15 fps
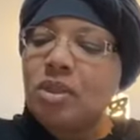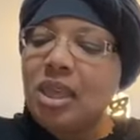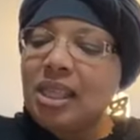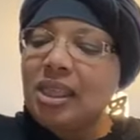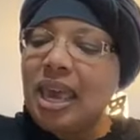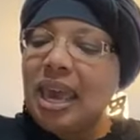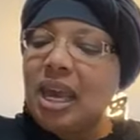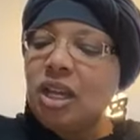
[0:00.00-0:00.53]
that
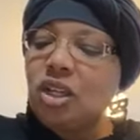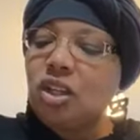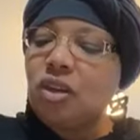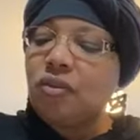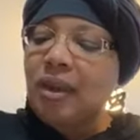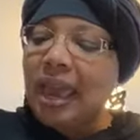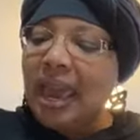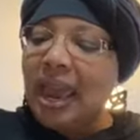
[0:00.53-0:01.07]
the angel
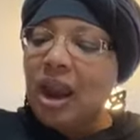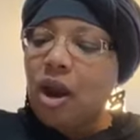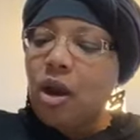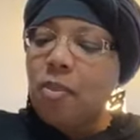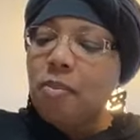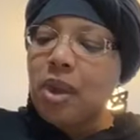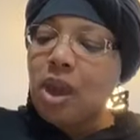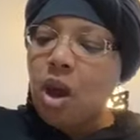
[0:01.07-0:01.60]
of
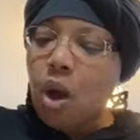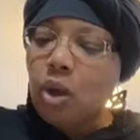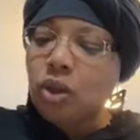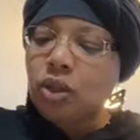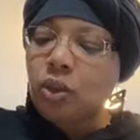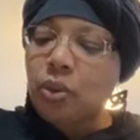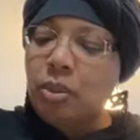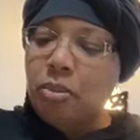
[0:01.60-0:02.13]
air may
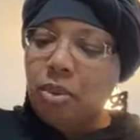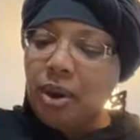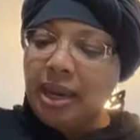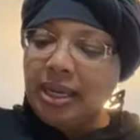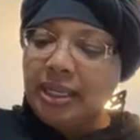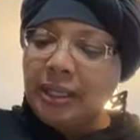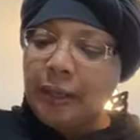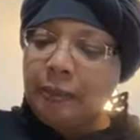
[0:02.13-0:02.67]
also
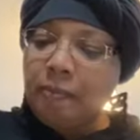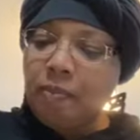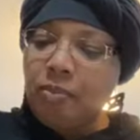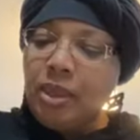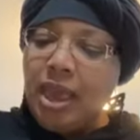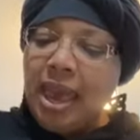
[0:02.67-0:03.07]
embrace it.